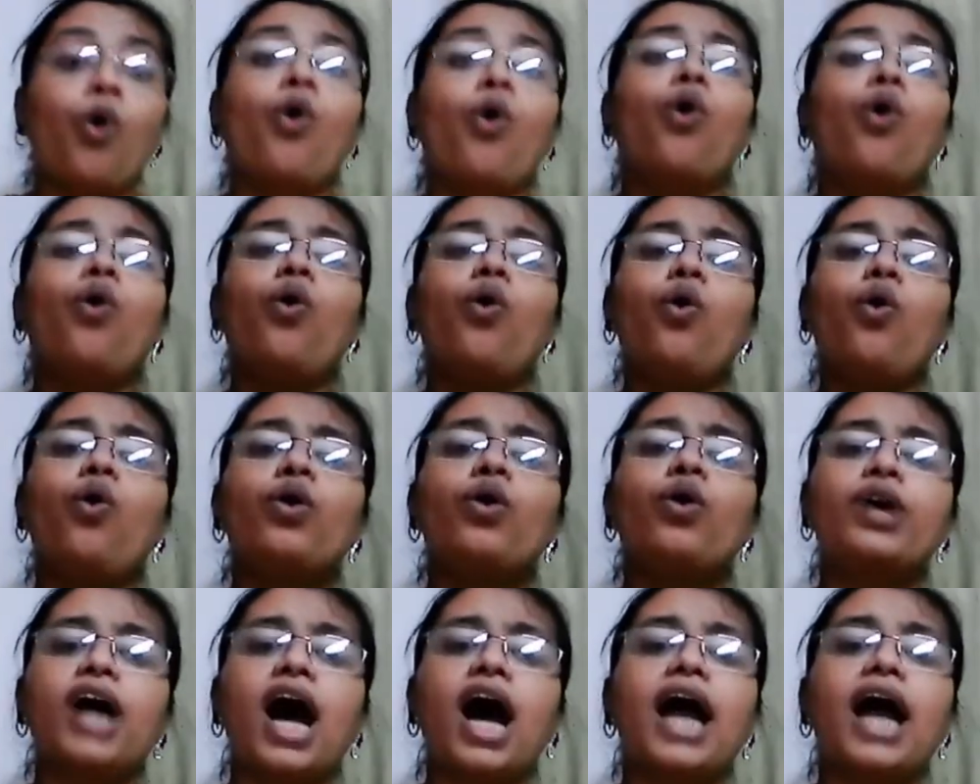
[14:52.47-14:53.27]

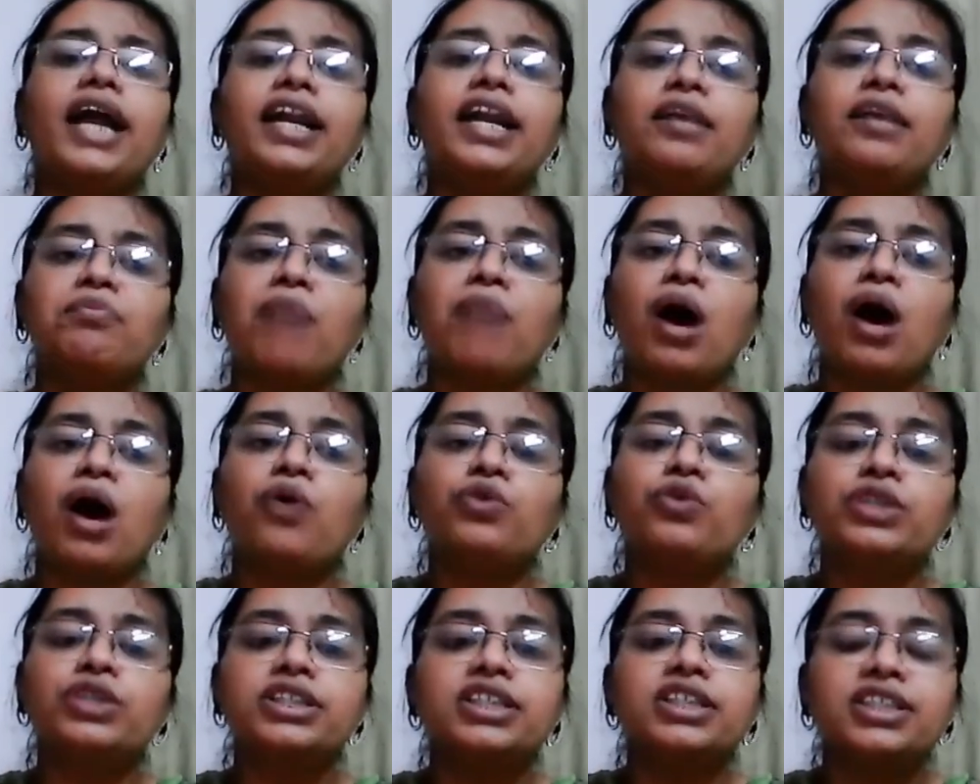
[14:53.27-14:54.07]
"Oh kind
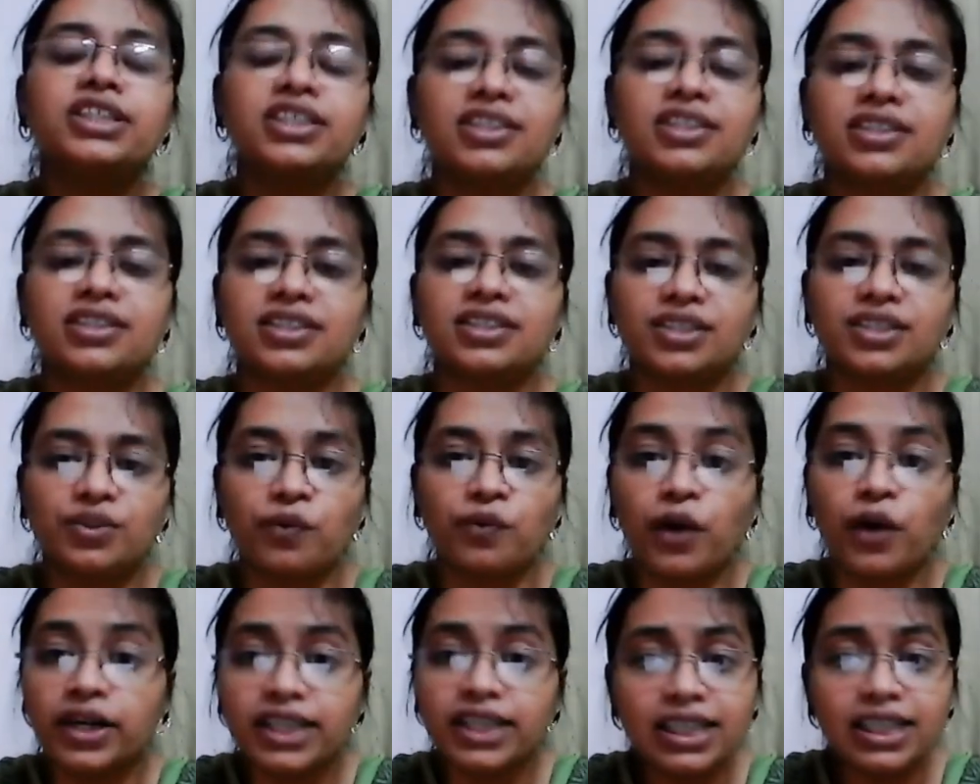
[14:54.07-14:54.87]
mountain."
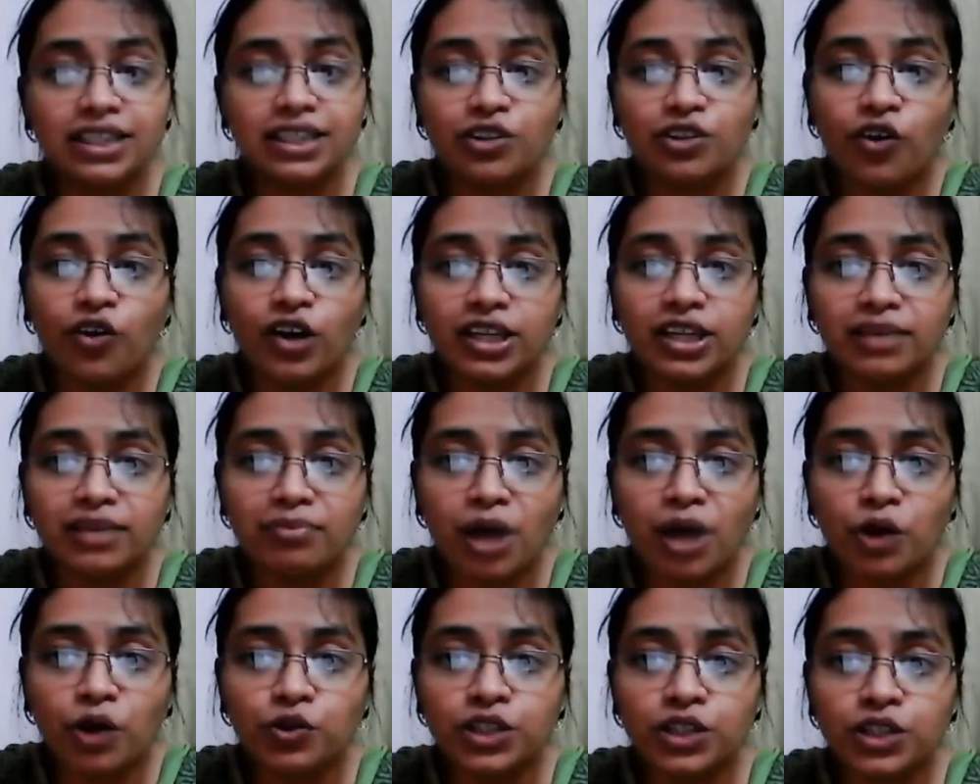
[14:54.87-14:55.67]
What it called the
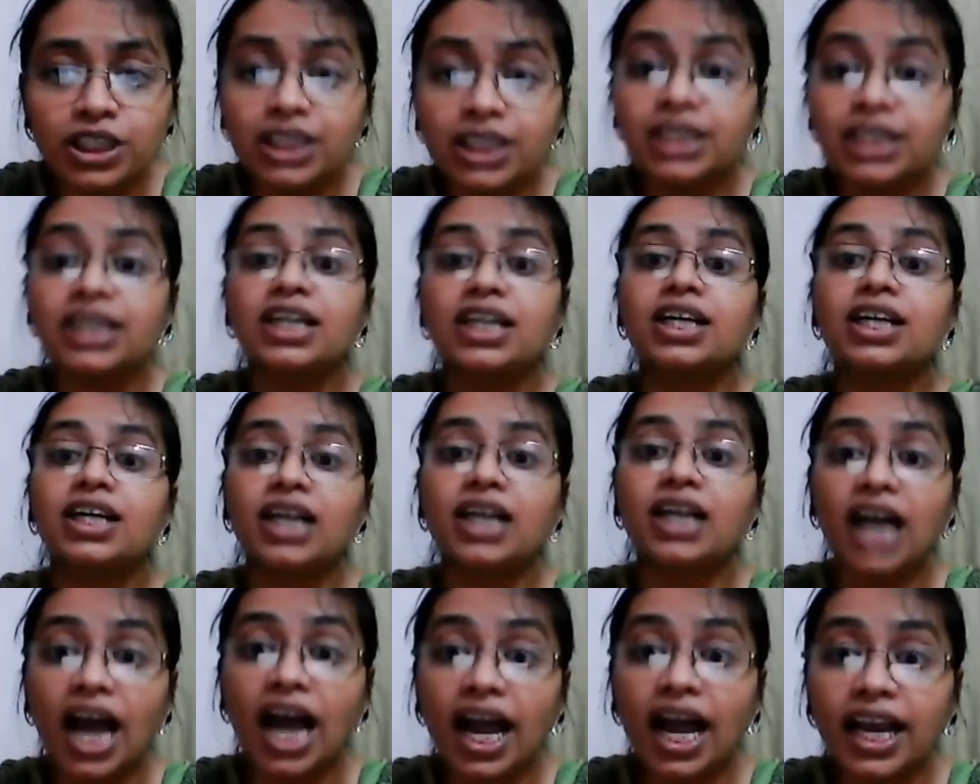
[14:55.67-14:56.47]
mountain?
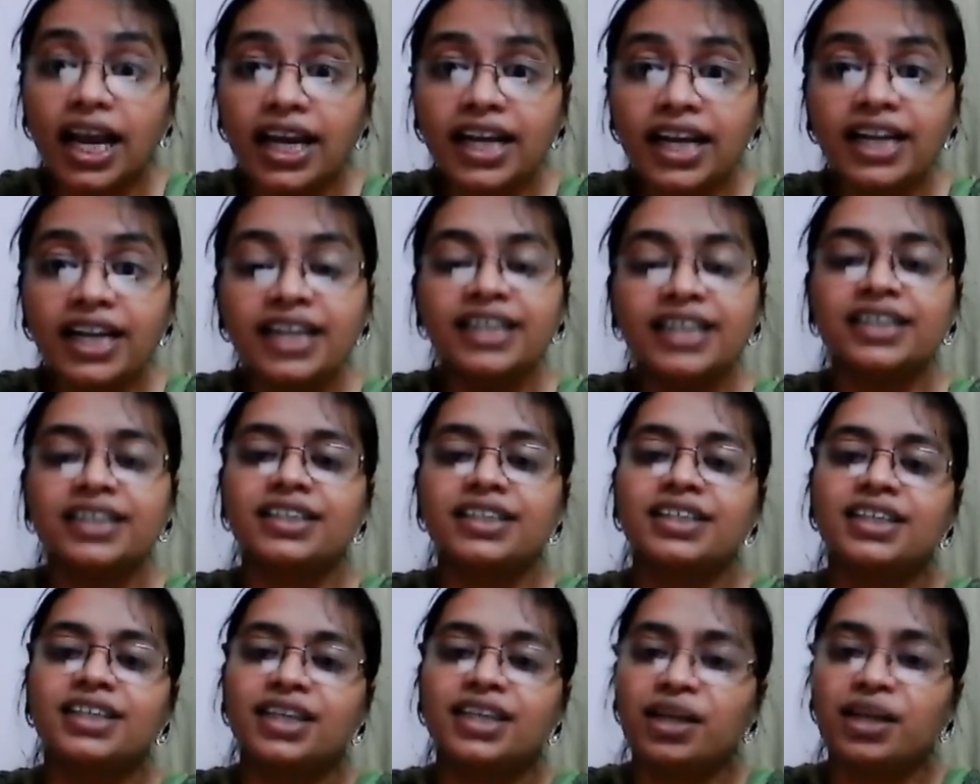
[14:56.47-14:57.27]
Kind.
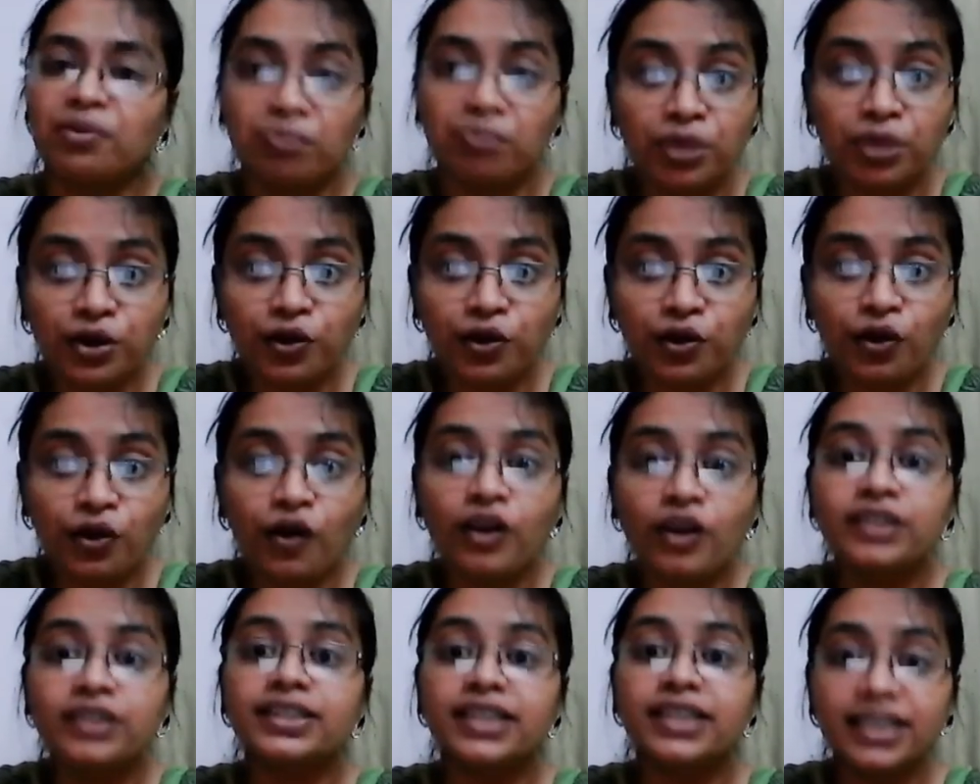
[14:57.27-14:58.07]

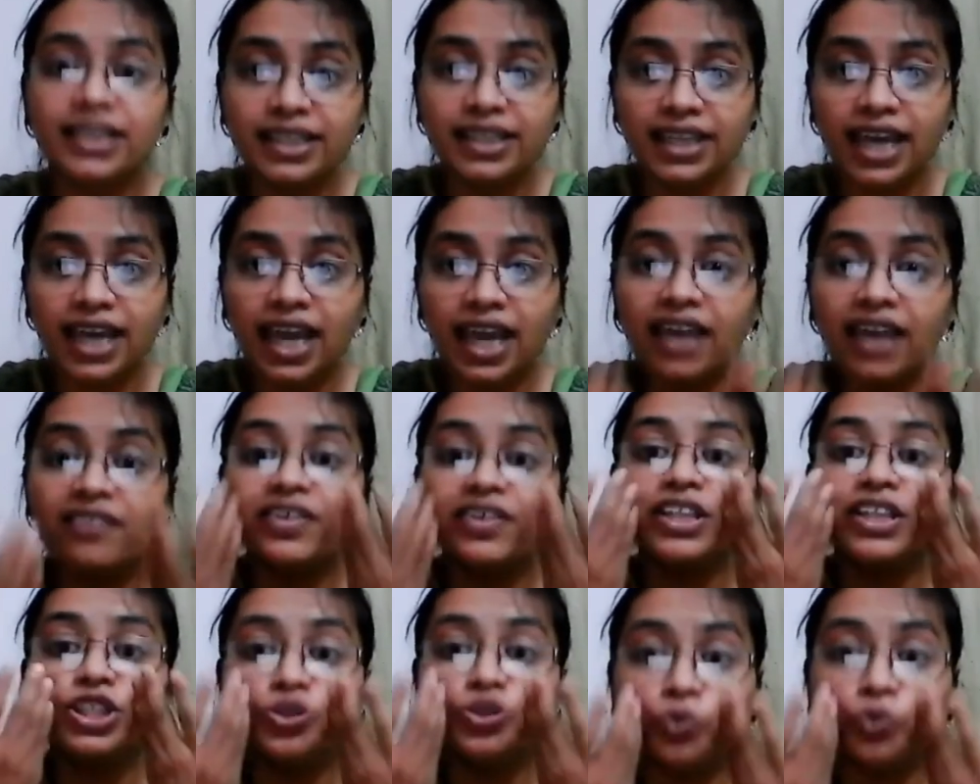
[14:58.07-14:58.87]
because it gave
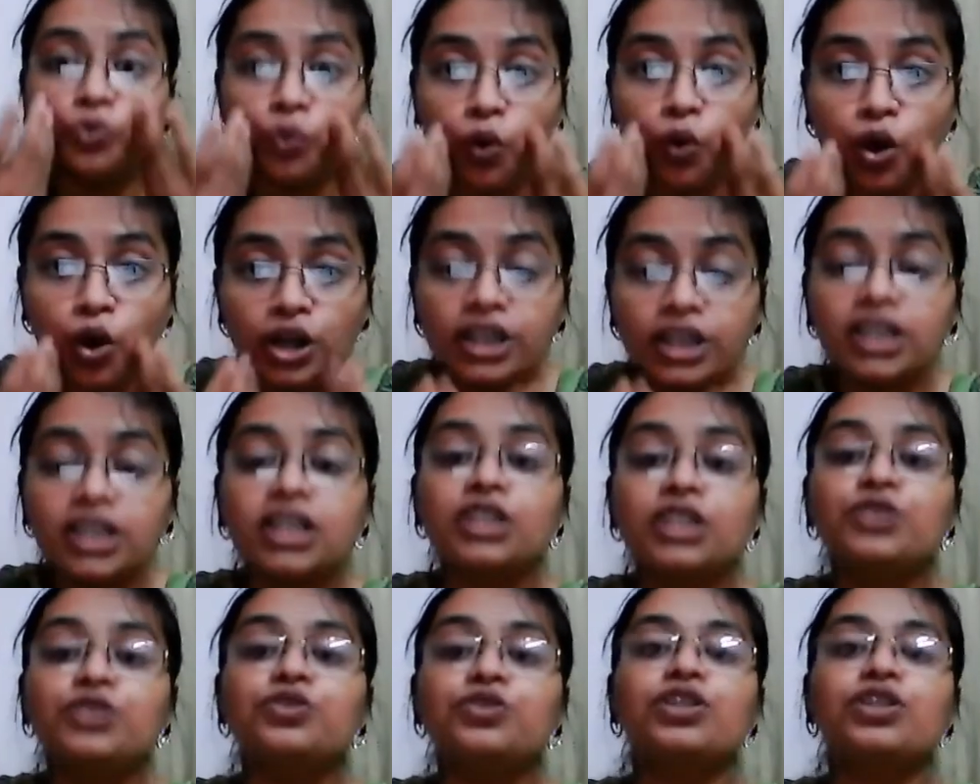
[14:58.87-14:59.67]
its
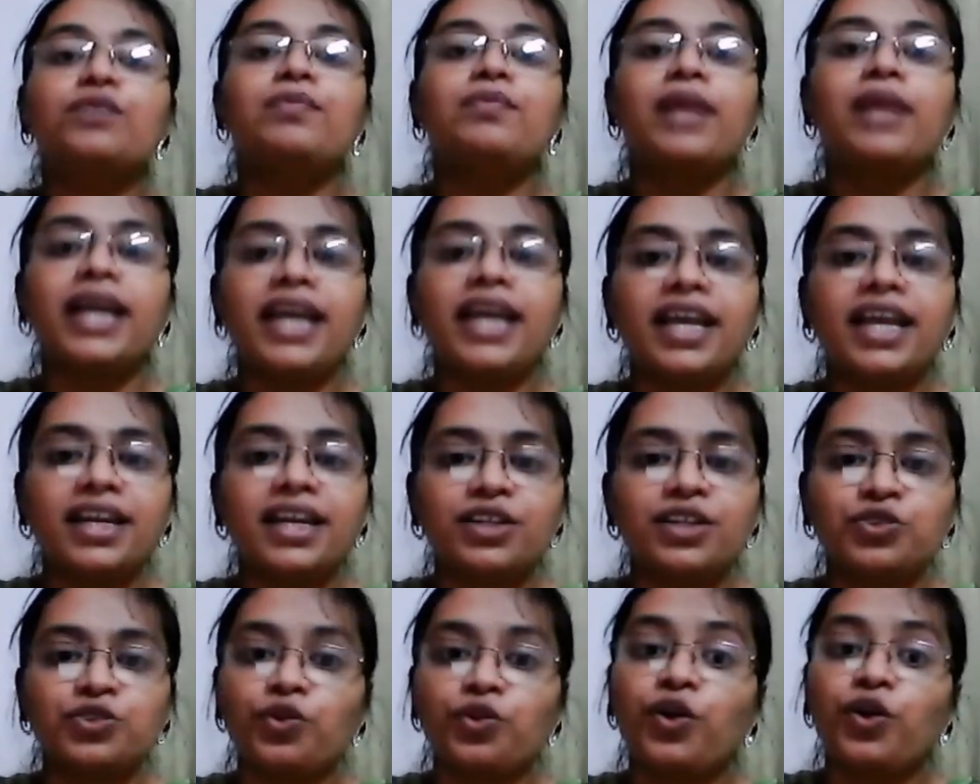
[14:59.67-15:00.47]
water to the
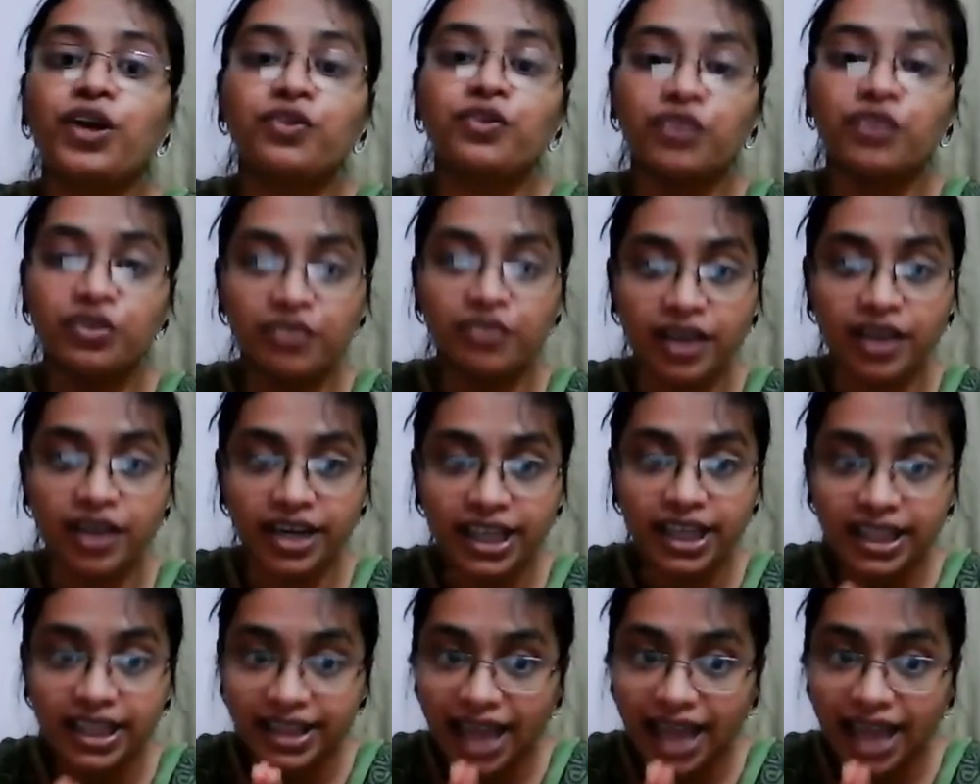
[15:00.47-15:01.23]
plain. So it was very